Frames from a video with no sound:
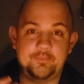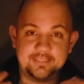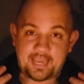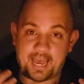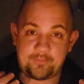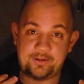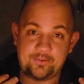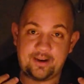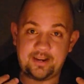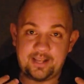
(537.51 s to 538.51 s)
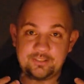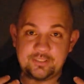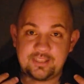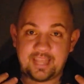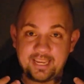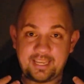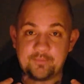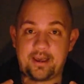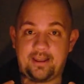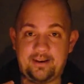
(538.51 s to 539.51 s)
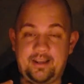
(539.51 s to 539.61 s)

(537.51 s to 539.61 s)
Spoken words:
It's happening right now just thinking about it.